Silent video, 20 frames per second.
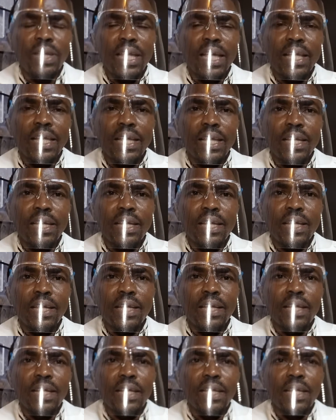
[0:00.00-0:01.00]
in
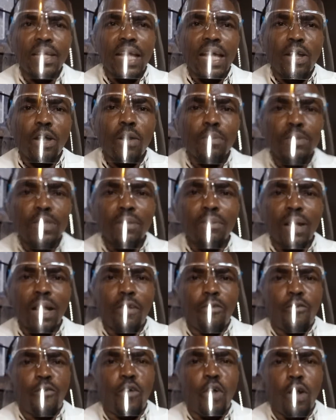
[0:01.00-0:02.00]
an
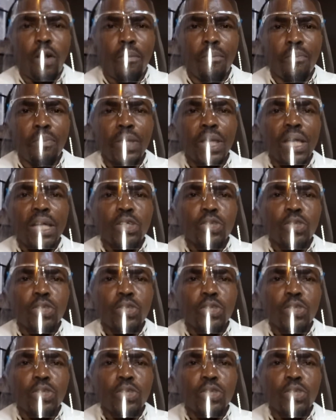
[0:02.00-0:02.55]
optimal form.